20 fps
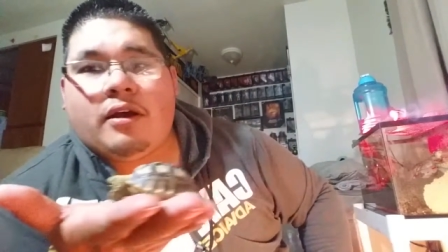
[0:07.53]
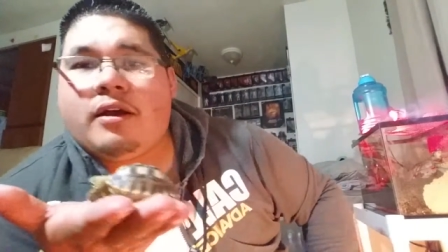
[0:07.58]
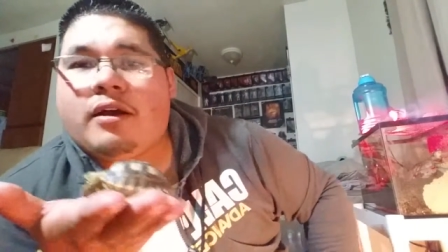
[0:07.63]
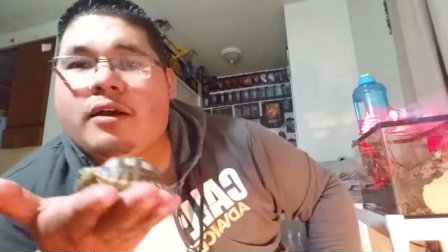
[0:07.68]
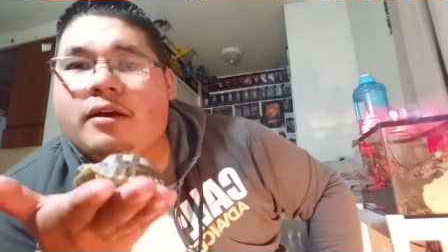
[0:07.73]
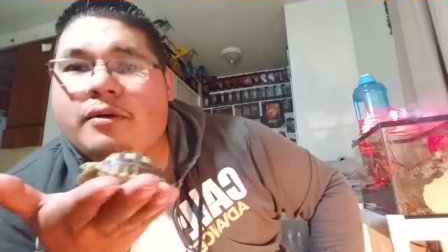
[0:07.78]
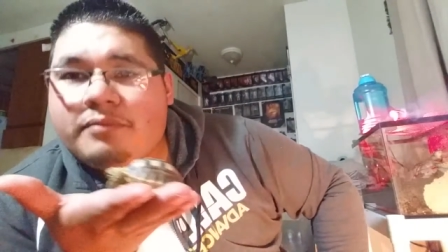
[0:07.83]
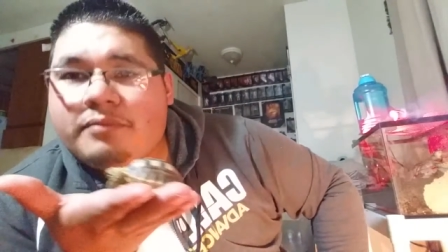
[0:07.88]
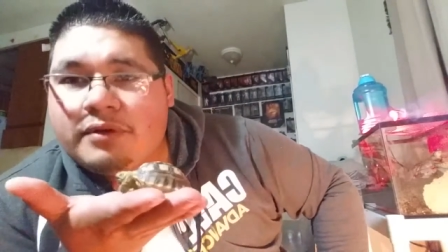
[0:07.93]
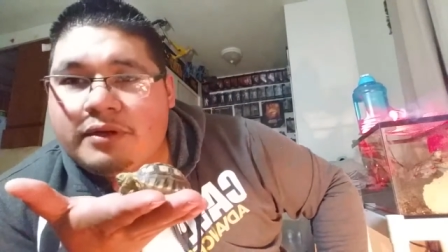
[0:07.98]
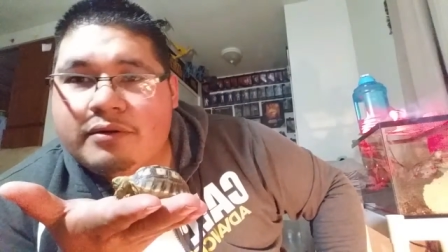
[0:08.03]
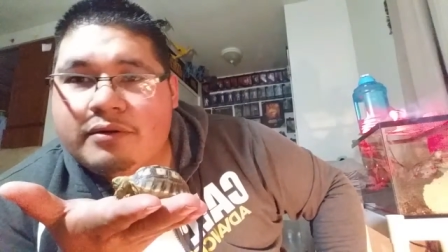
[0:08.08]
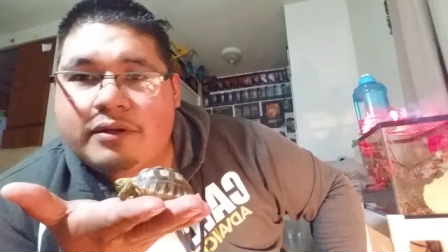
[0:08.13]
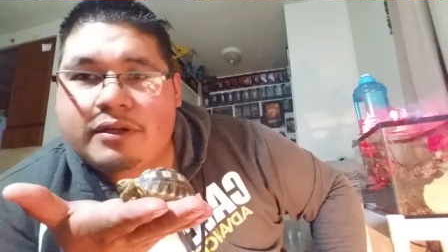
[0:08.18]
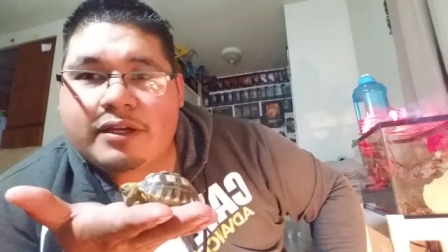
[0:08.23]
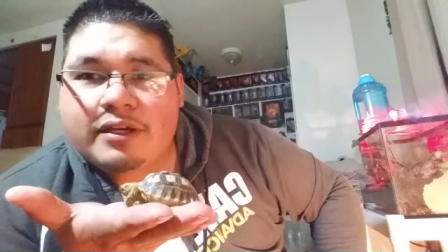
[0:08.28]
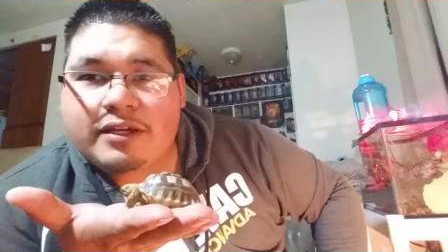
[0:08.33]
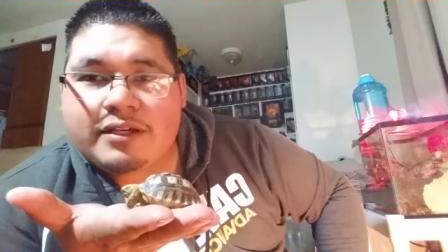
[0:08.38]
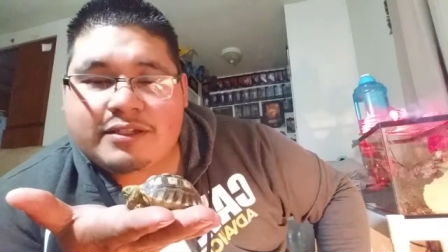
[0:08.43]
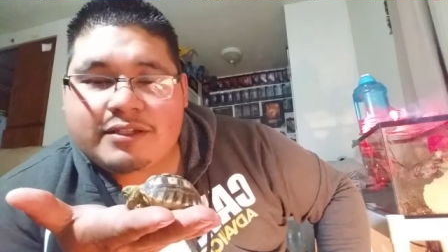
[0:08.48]
Um, here
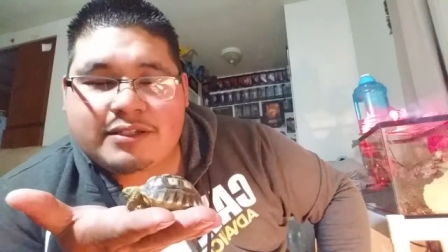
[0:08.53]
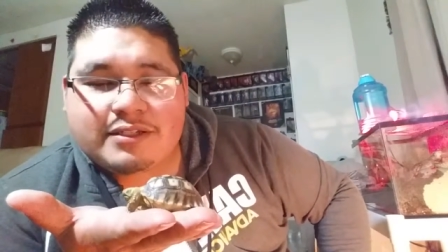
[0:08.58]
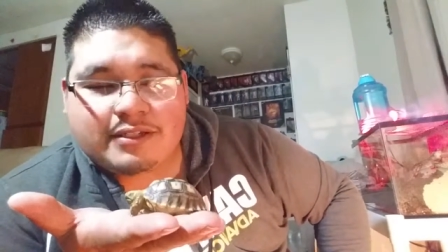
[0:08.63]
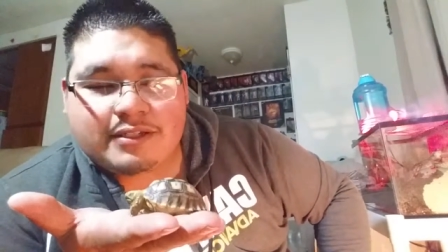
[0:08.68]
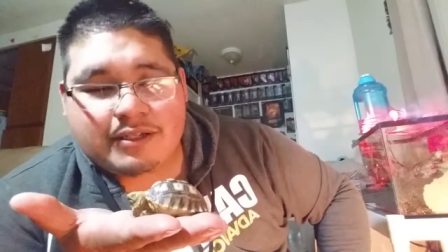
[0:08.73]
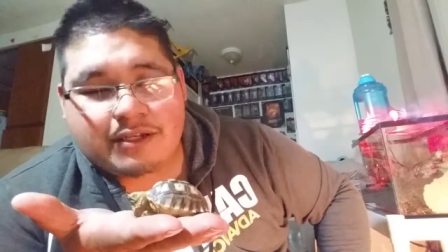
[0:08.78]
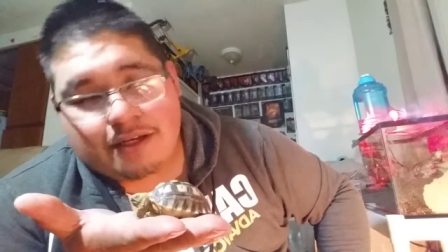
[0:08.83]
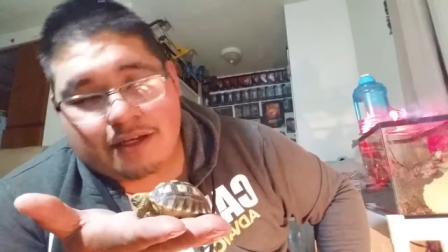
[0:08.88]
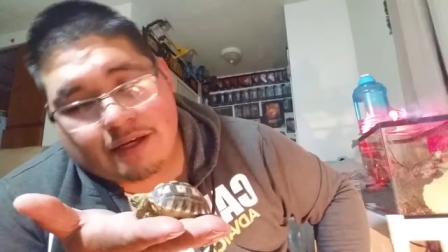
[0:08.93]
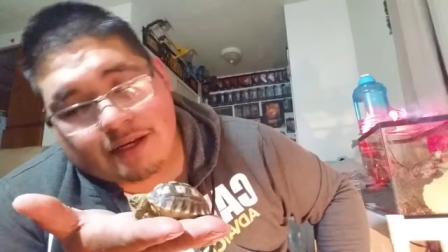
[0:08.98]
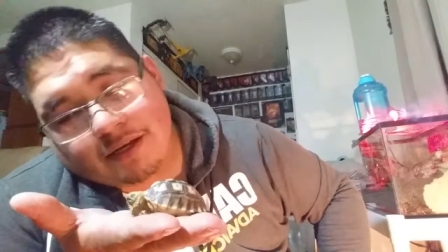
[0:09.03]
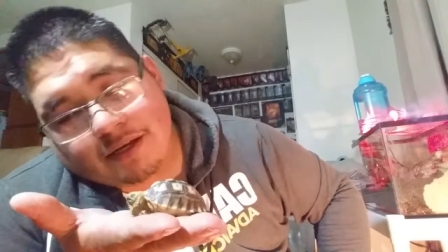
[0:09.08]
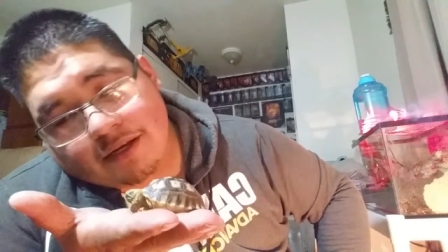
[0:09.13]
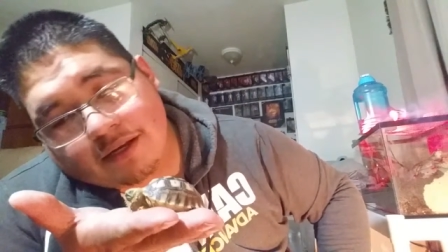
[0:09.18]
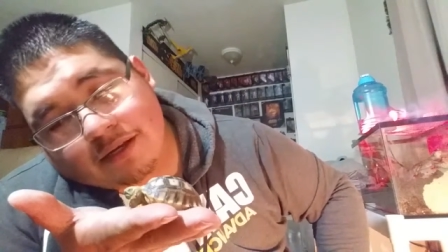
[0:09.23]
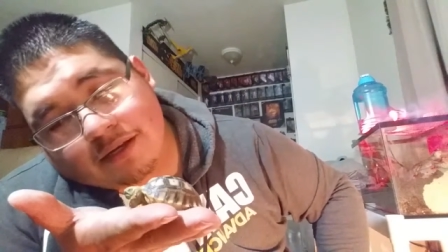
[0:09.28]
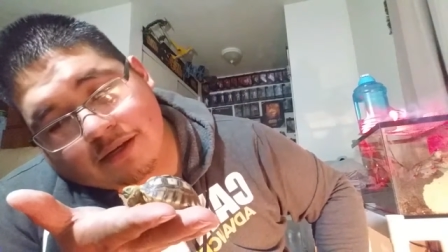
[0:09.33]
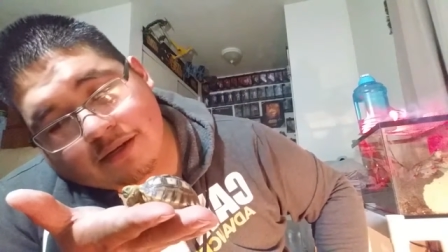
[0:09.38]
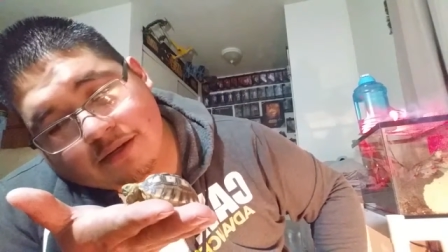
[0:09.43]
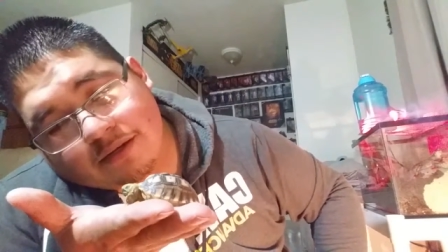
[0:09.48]
he is,
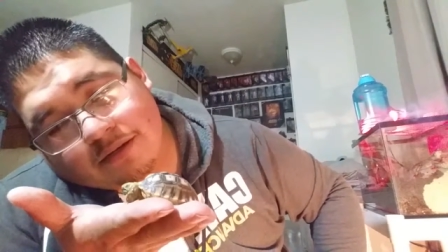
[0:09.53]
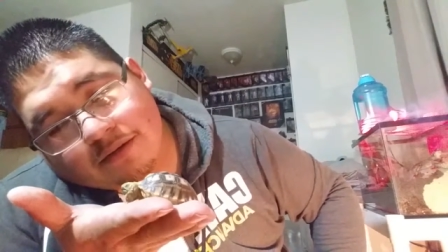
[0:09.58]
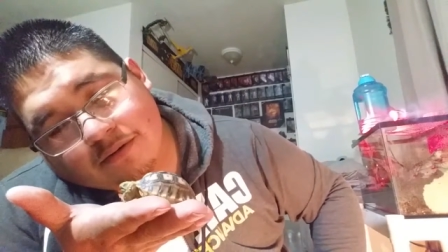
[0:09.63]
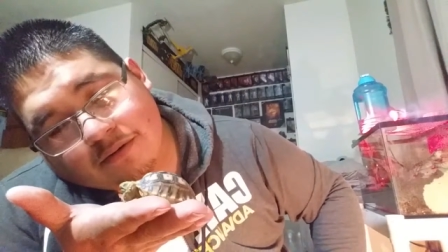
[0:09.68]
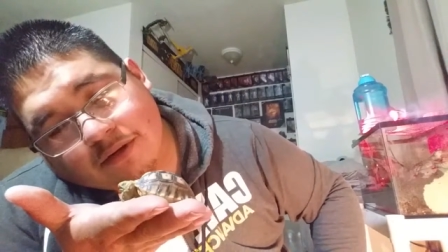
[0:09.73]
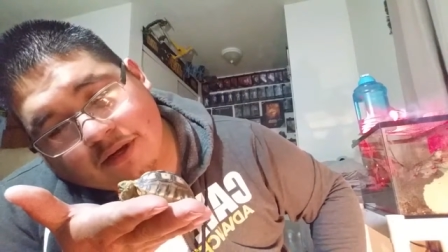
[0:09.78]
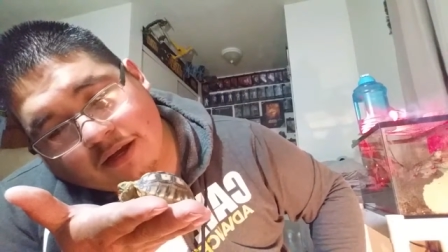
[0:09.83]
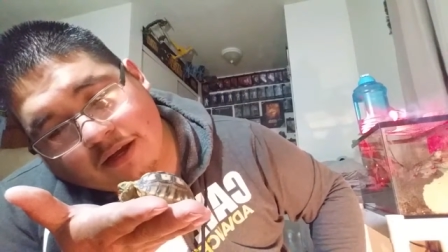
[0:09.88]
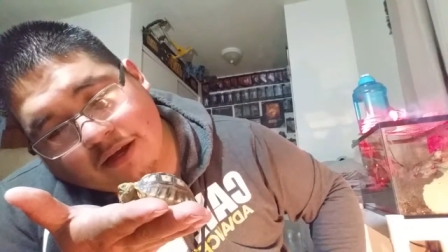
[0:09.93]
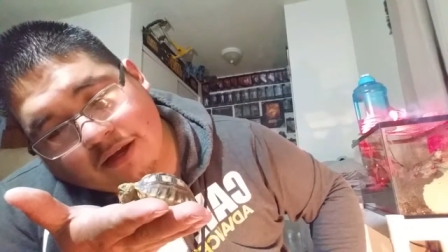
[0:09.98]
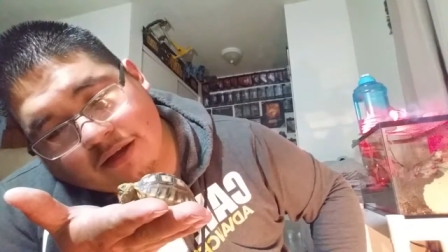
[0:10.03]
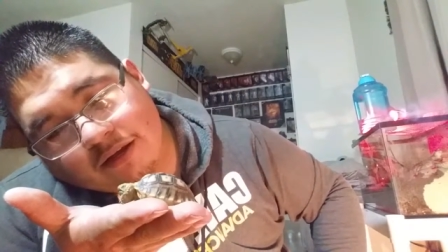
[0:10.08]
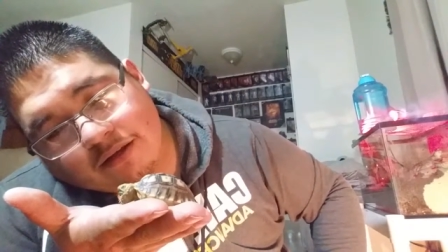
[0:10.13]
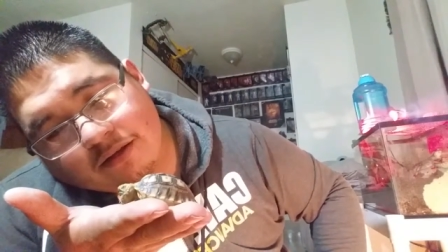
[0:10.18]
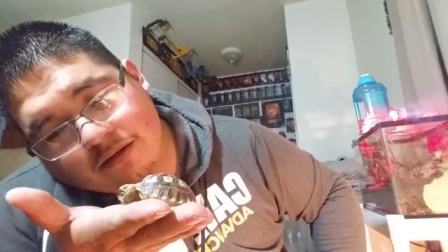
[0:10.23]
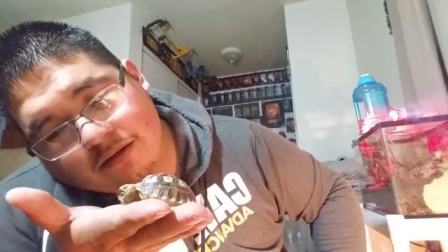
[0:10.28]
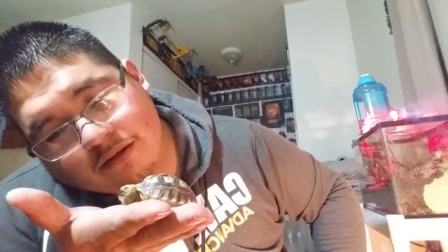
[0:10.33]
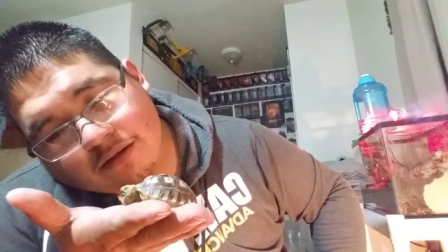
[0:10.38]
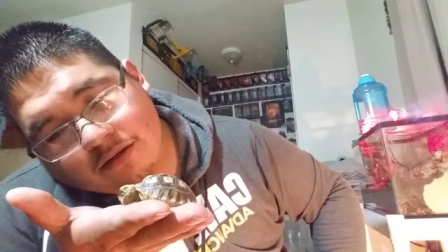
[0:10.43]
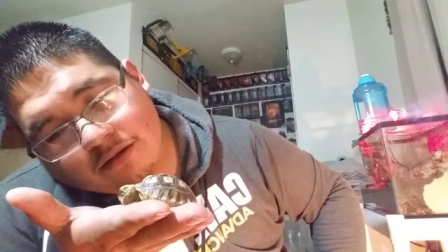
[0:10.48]
a little
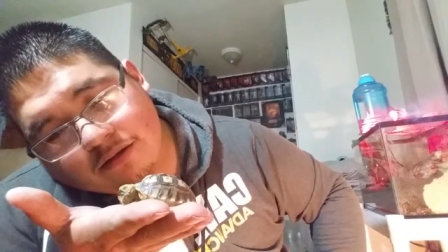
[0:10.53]
guy.